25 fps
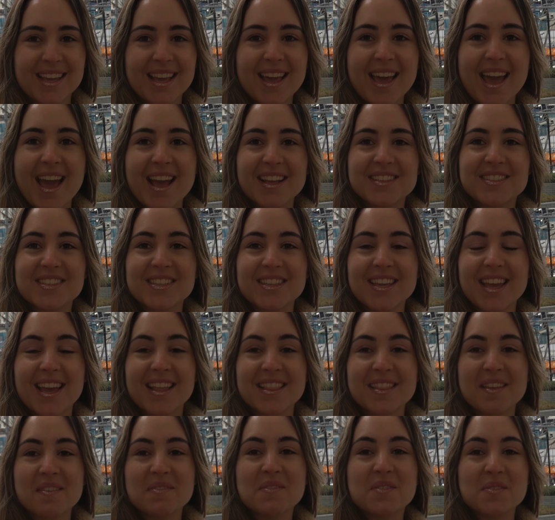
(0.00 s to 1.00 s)
Yeah. Actually,
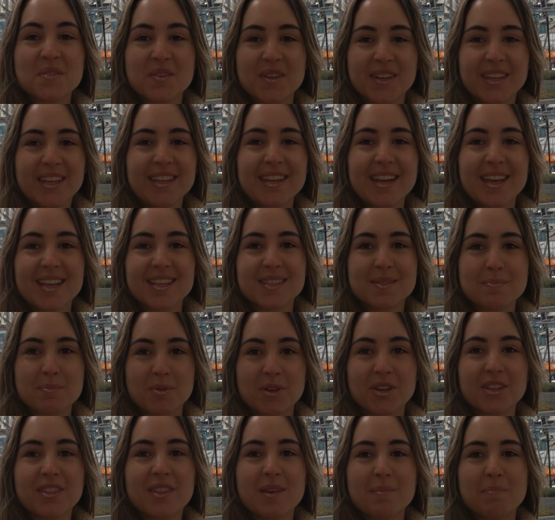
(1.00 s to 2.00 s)
I love to organize
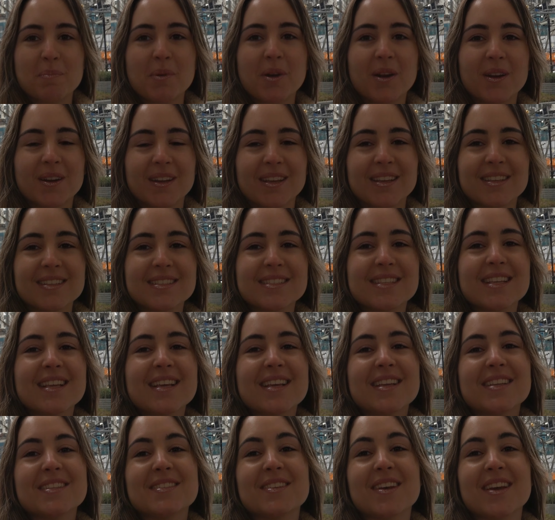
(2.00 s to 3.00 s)
birthday parties.
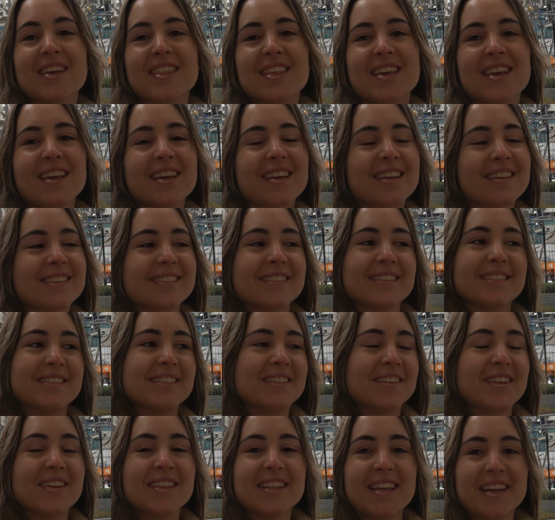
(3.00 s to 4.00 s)
So I think
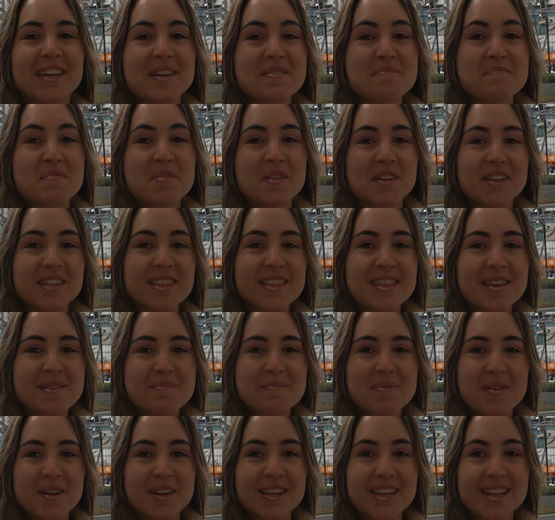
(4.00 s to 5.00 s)
doing like a birthday
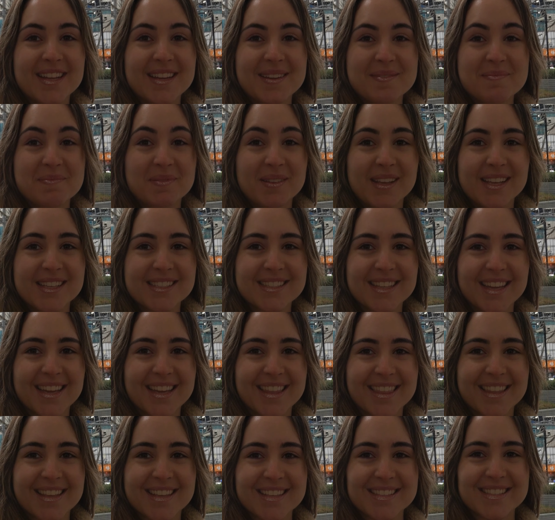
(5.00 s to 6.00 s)
party in a place
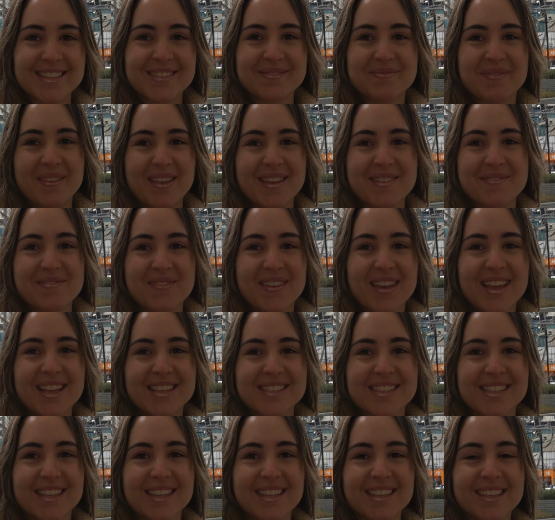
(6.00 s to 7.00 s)
like this would be
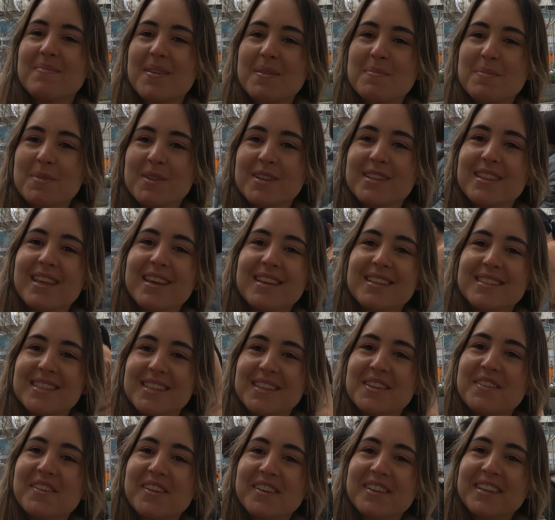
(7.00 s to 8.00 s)
amazing. My birthday is
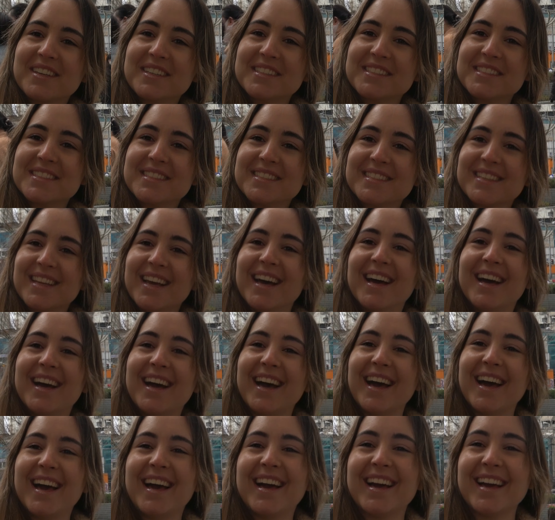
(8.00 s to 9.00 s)
in August.
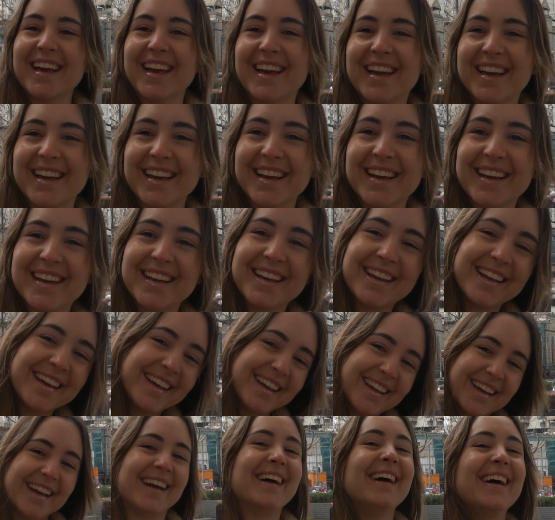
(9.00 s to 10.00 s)
Oh, that's
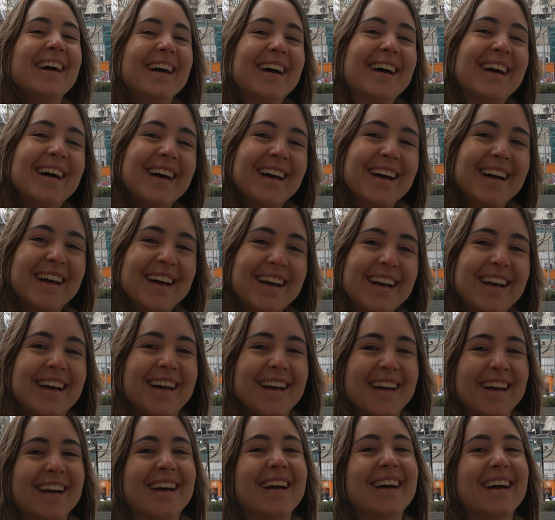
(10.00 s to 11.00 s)
only another
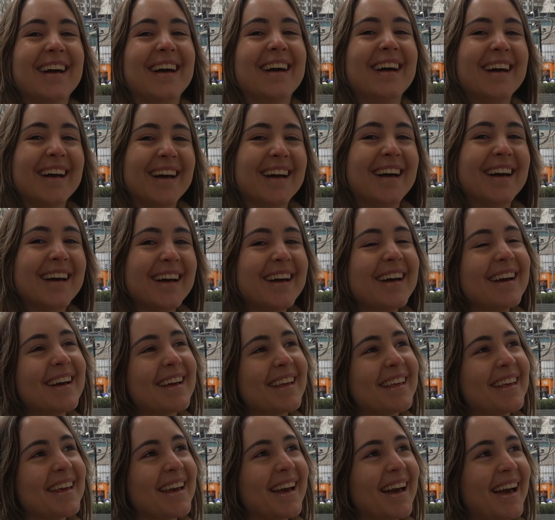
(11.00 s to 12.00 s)
seven months, right?
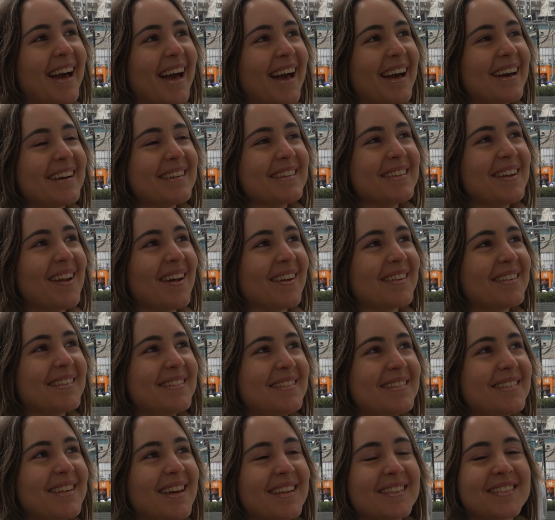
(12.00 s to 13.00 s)
Six yeah, months. Not,
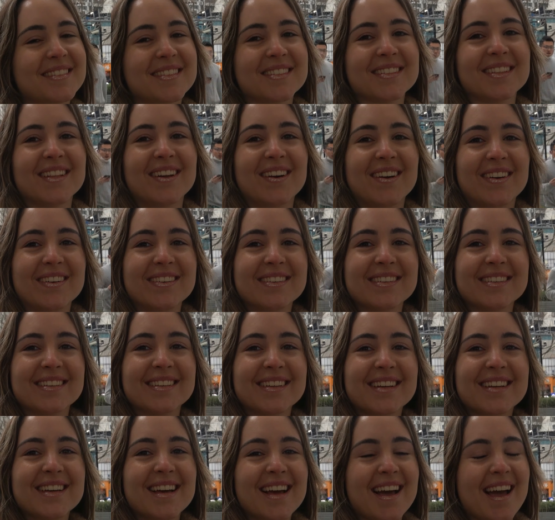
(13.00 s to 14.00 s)
not too long.
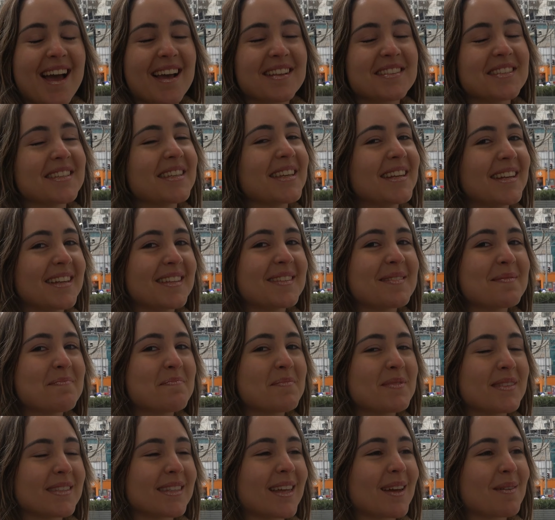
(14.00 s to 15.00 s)
I actually need to
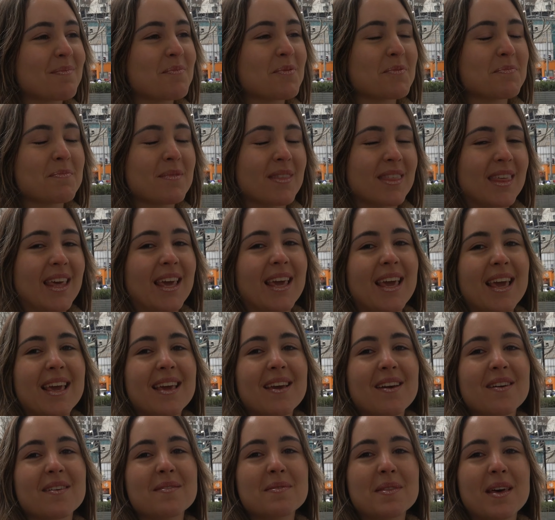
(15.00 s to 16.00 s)
start thinking
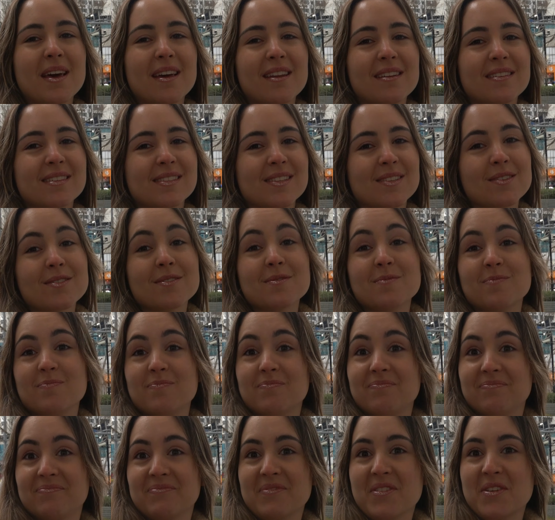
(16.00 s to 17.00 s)
about that, so
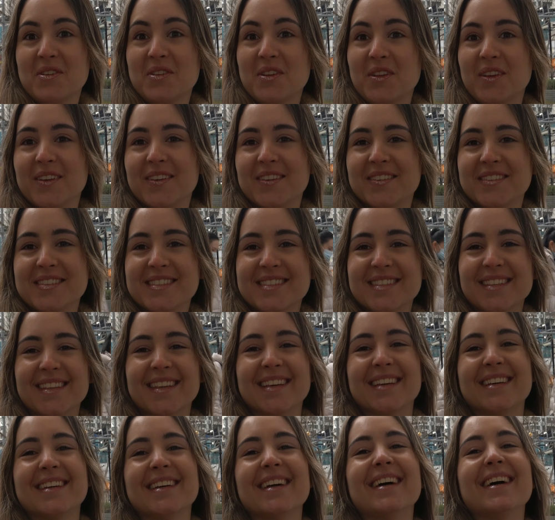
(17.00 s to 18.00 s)
mm. who knows.
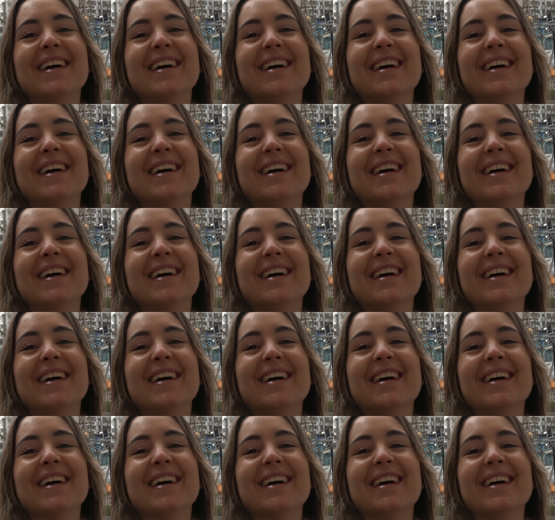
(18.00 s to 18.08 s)
Cool.